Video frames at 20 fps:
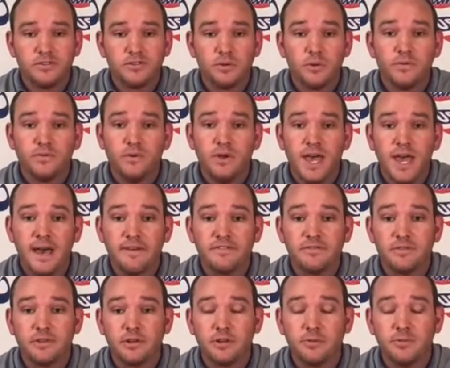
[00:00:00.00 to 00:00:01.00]
so if you
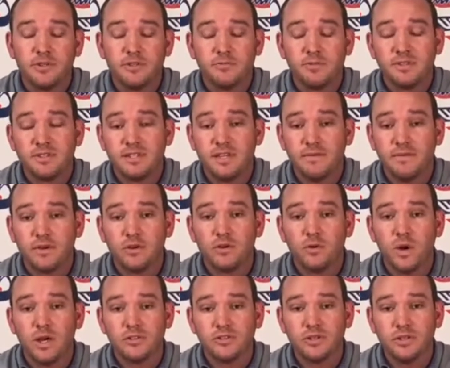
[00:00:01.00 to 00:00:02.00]
have tournament-specific
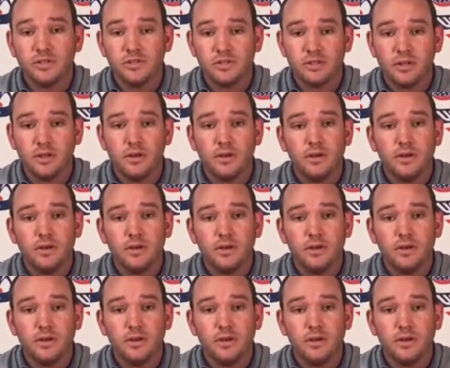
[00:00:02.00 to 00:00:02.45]
questions,